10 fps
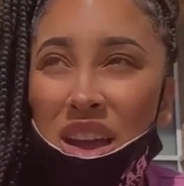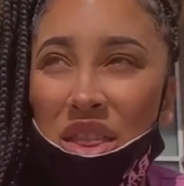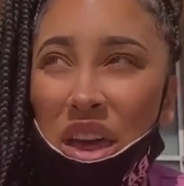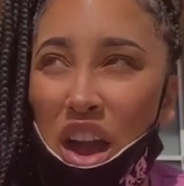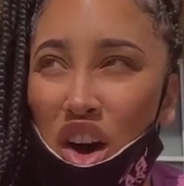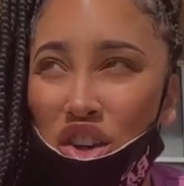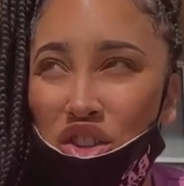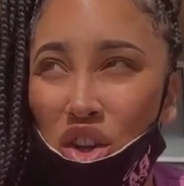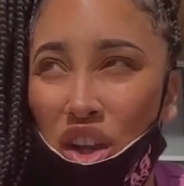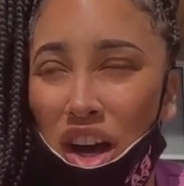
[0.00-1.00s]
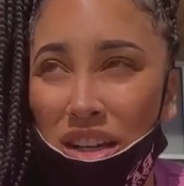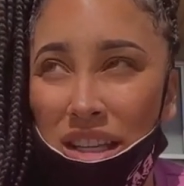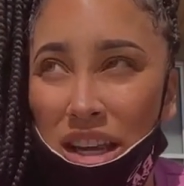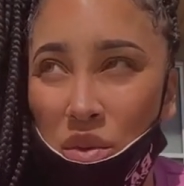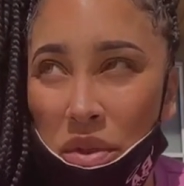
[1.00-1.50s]
they also logged
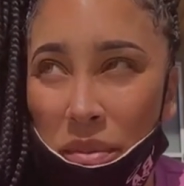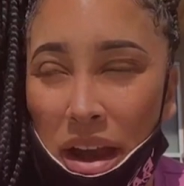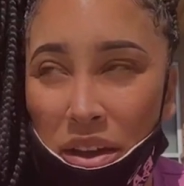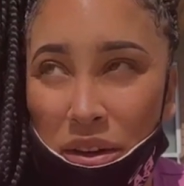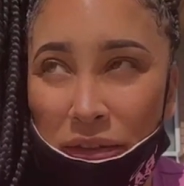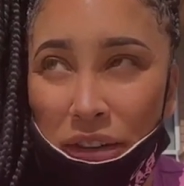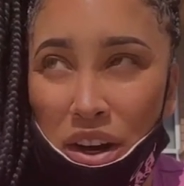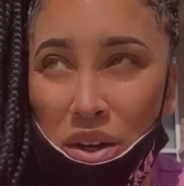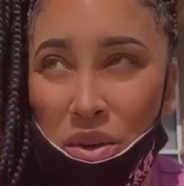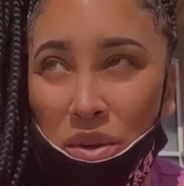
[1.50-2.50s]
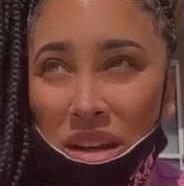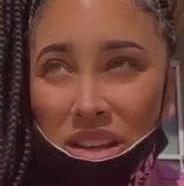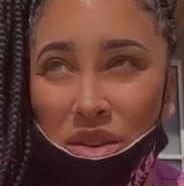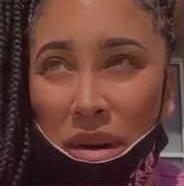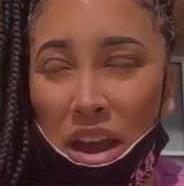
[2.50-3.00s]
in with my other phone
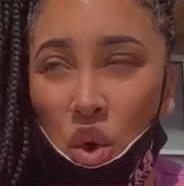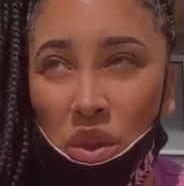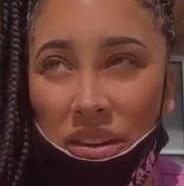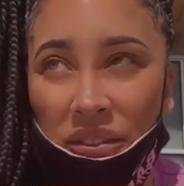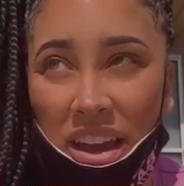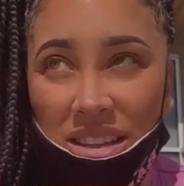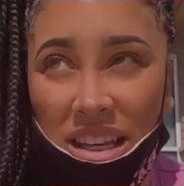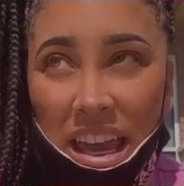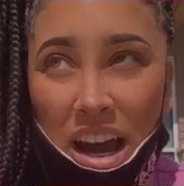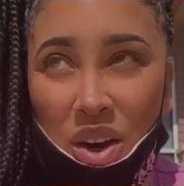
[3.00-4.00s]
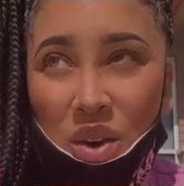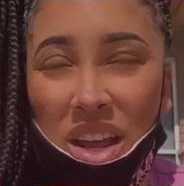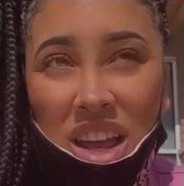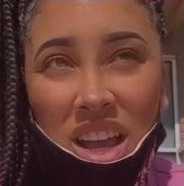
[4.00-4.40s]
to my OnlyFans account